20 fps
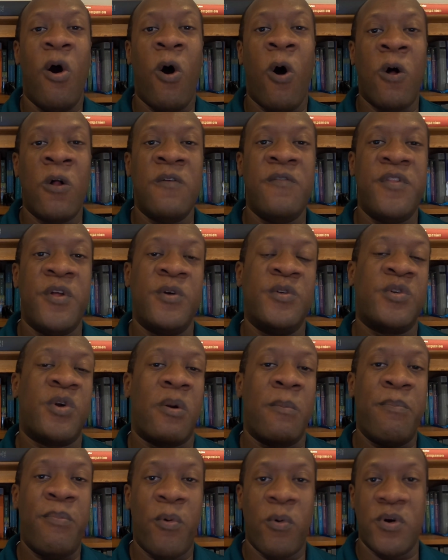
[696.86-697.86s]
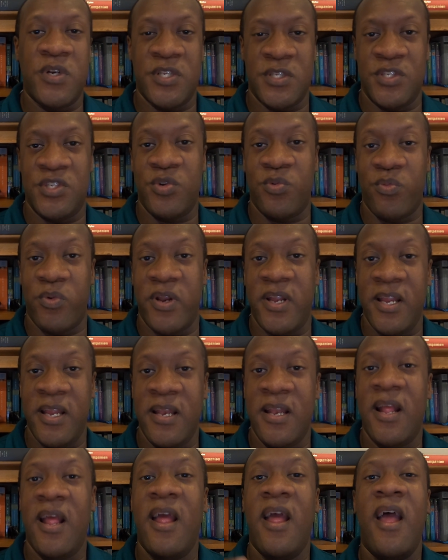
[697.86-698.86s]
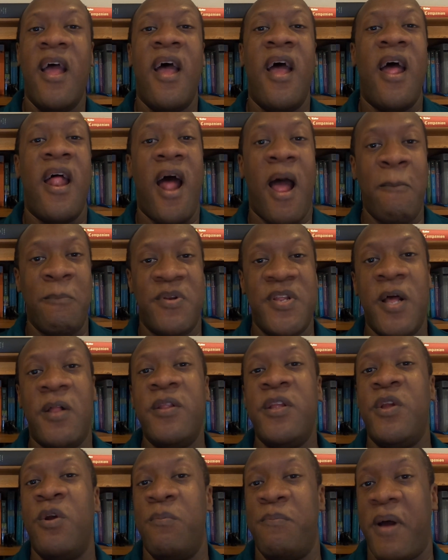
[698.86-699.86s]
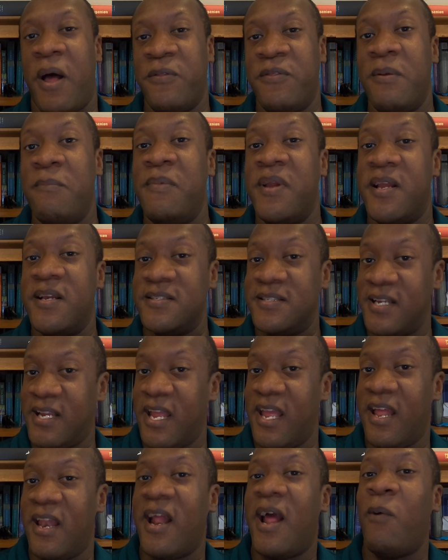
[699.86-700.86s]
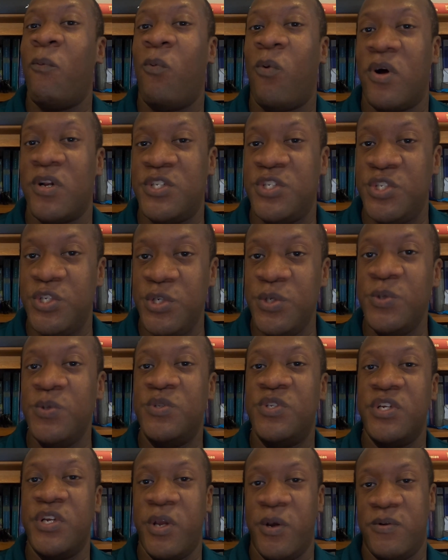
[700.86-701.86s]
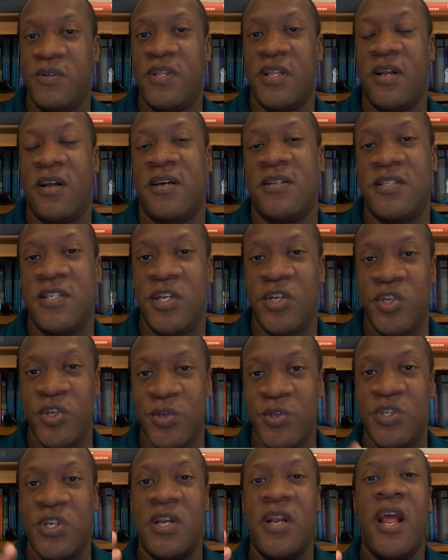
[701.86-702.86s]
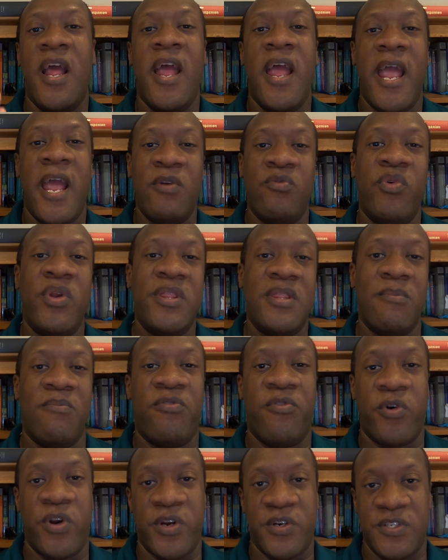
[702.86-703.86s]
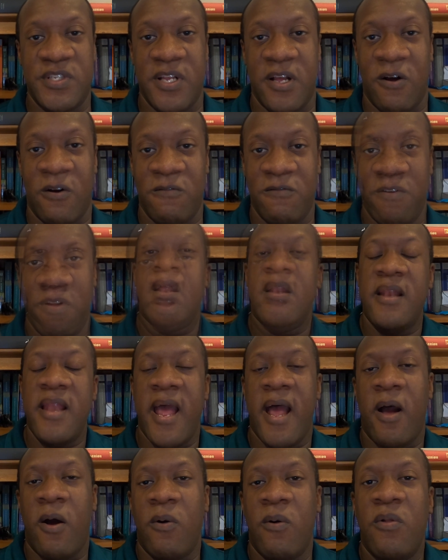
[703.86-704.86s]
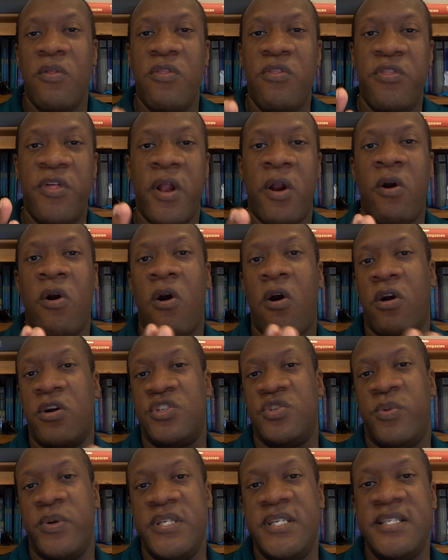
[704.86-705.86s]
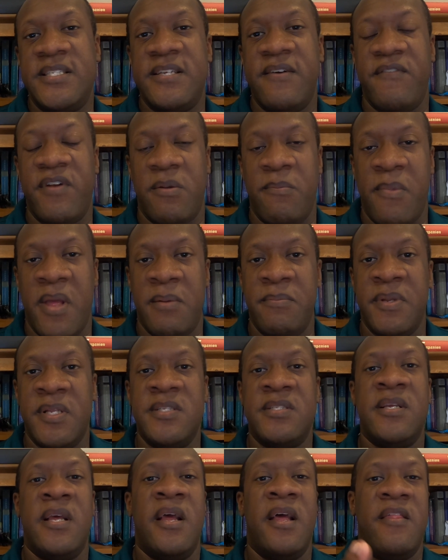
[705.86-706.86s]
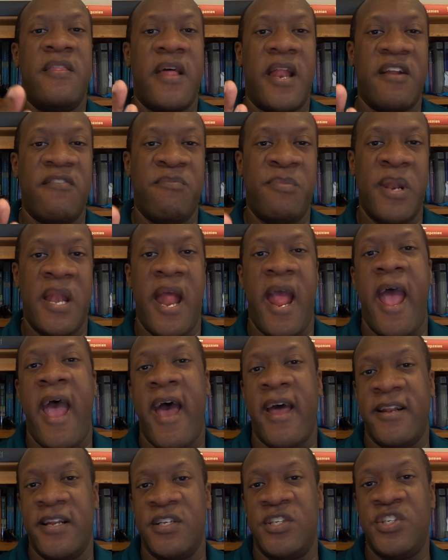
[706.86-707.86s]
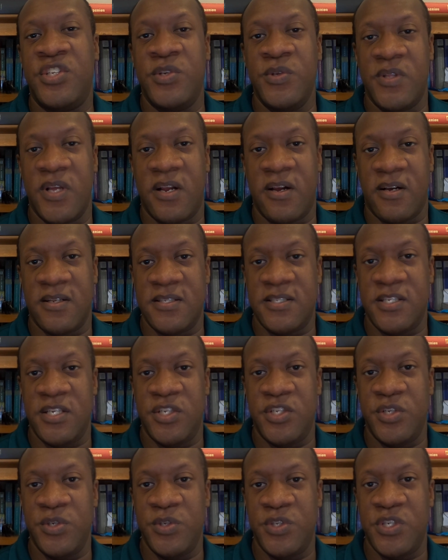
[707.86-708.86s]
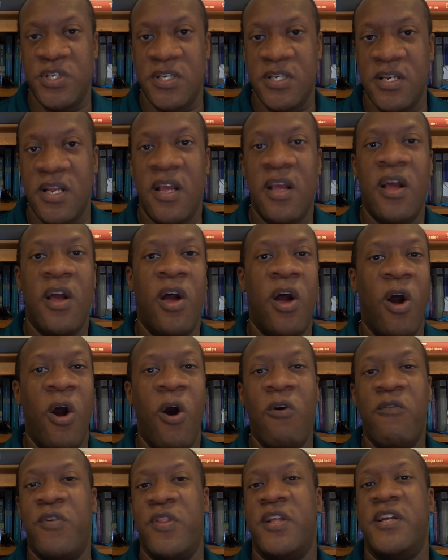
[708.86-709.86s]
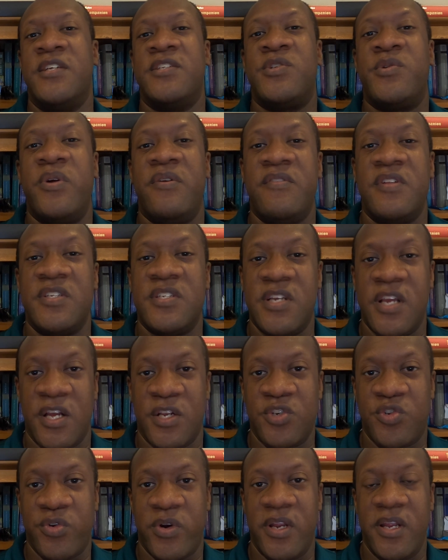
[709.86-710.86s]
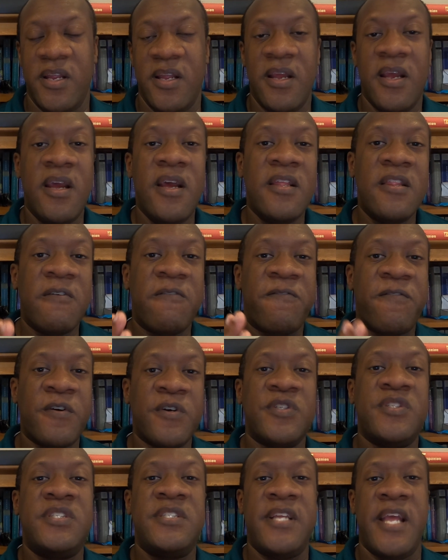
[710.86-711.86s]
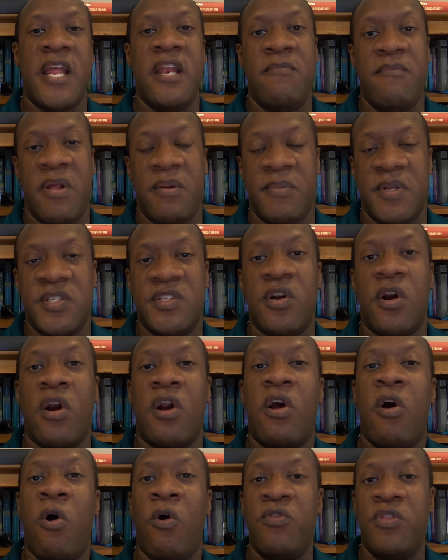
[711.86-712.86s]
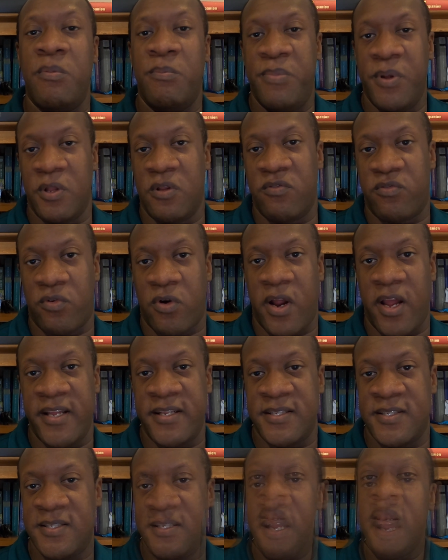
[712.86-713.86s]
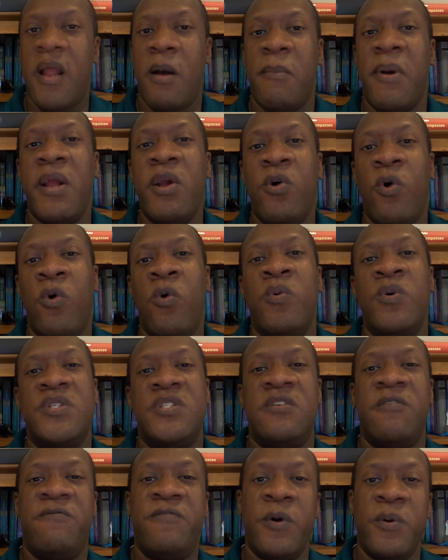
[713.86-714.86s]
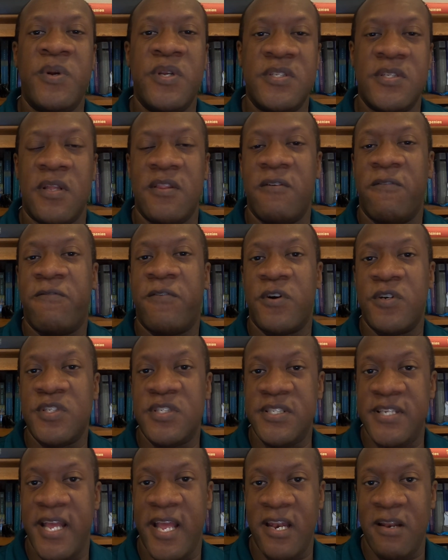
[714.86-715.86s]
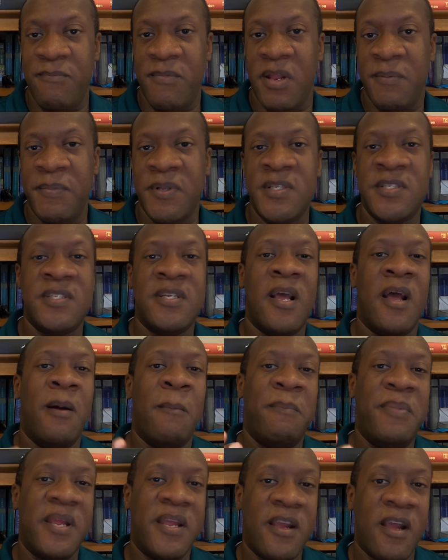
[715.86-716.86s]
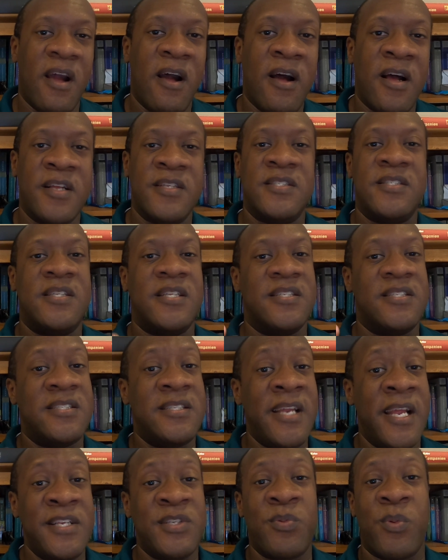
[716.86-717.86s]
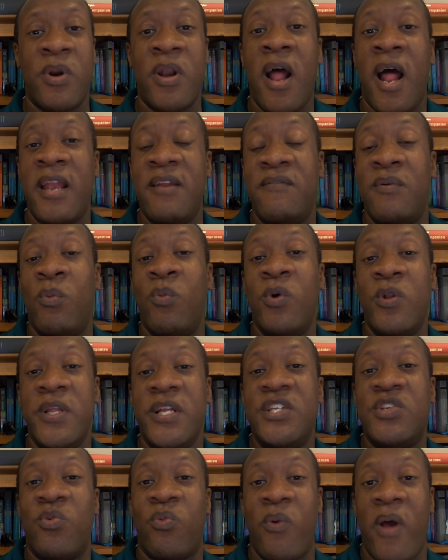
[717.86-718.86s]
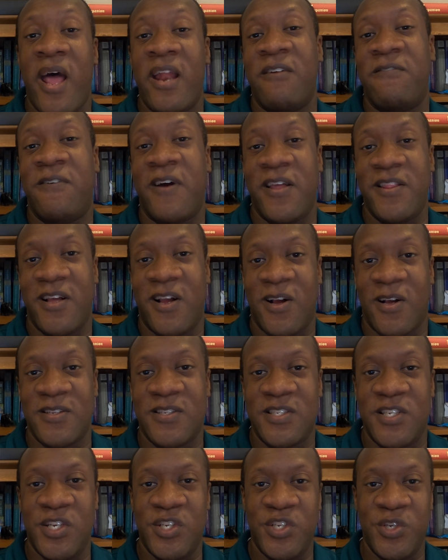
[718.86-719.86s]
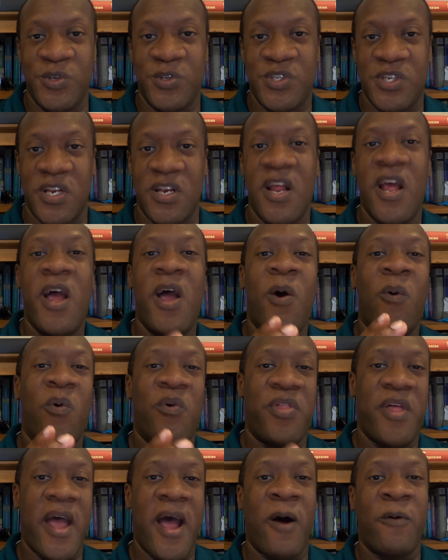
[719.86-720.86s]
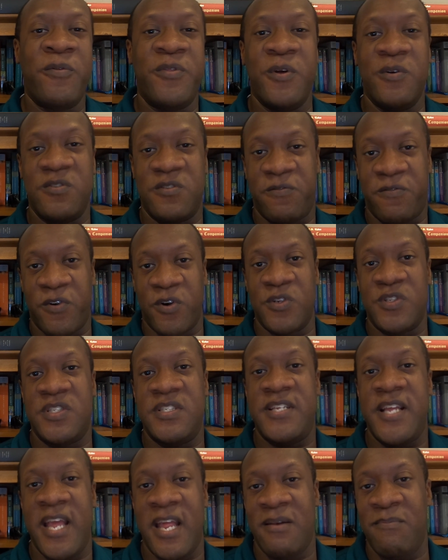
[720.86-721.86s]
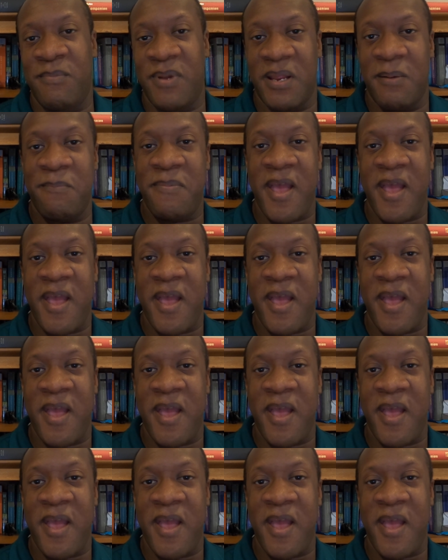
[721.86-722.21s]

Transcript: All of those are important to read. I'm telling you about them because, again, I want you to go to the Constitution and read them for yourself. Now, there are 27 amendments that have been added to the Constitution over the history of this country. The first 10 amendments are called the Bill of Rights. Now, my goal was to focus on the first 10 amendments because the states were not even willing to ratify the Constitution without those first 10 being